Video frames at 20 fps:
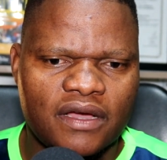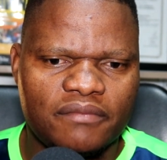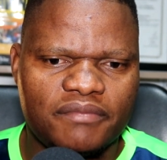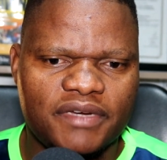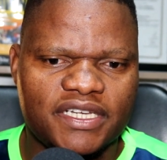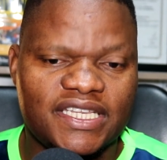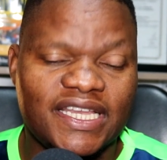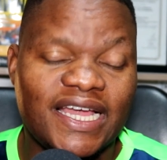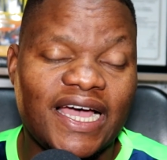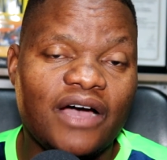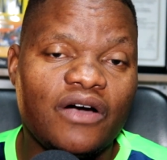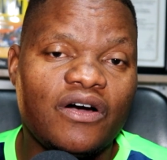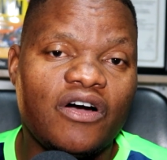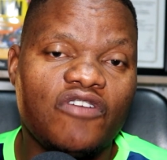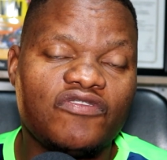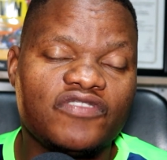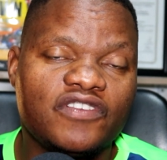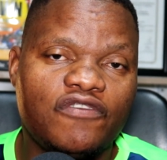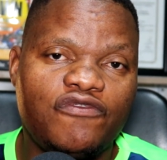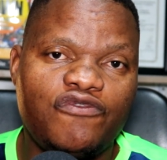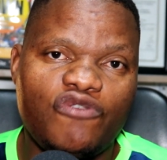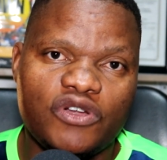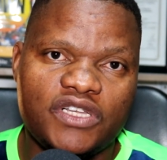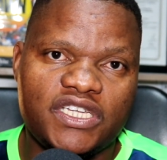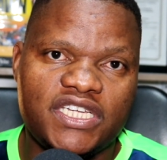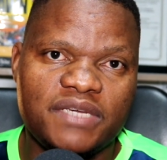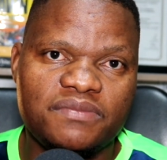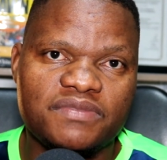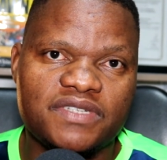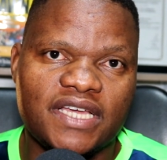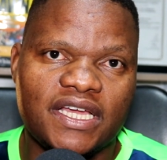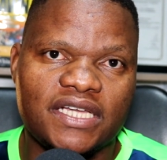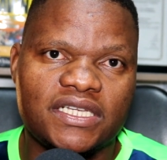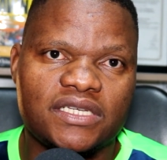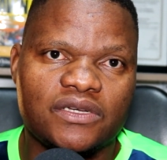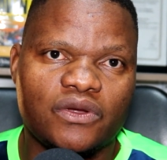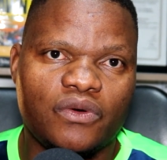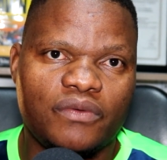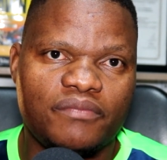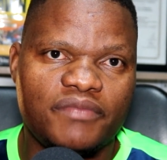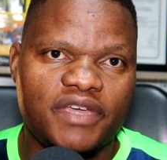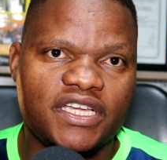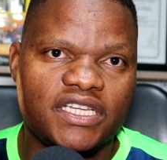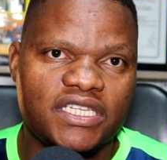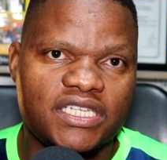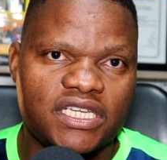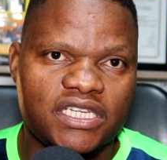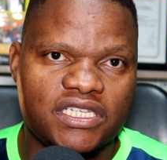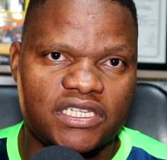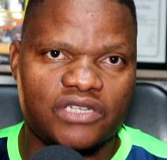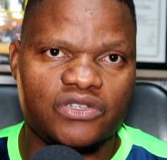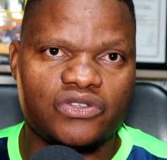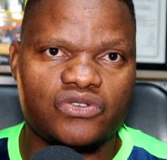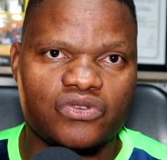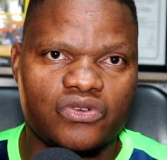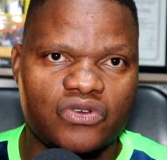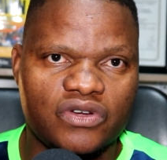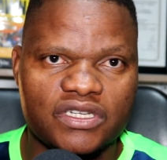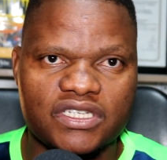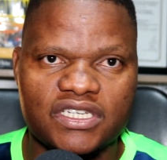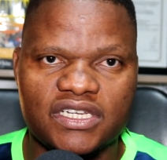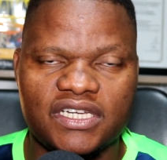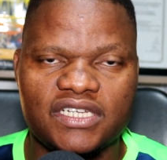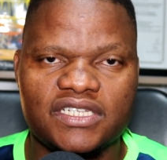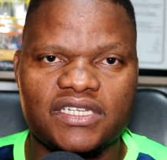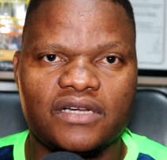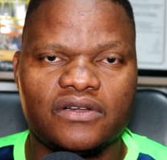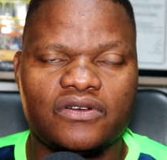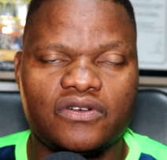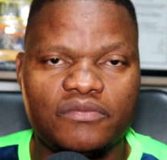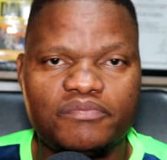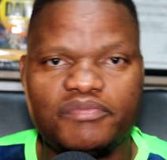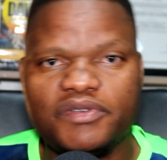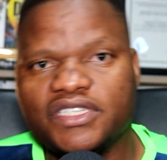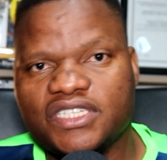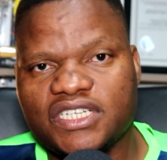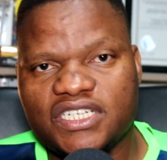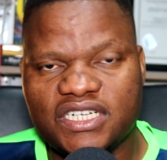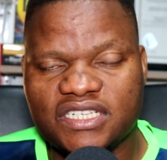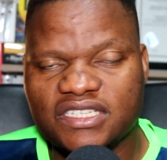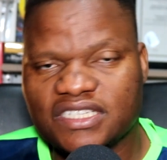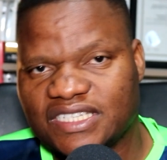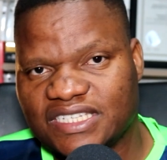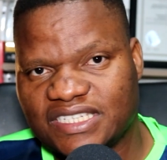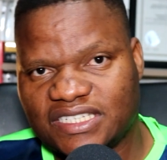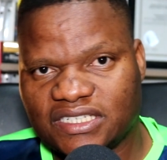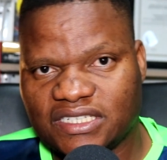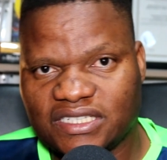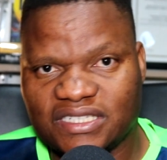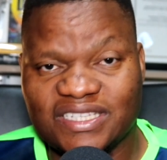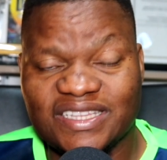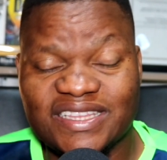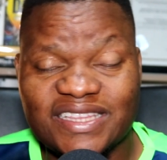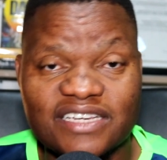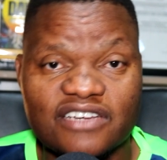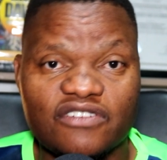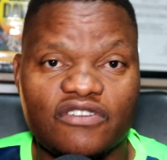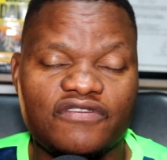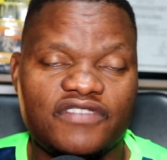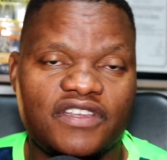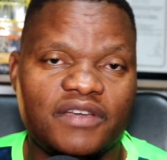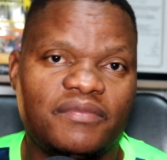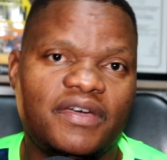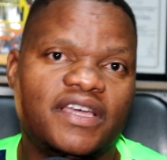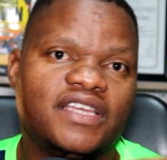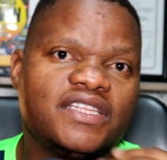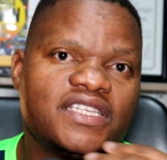But now, of the 4 teams that made it into continental competitions this season, 3 of them are in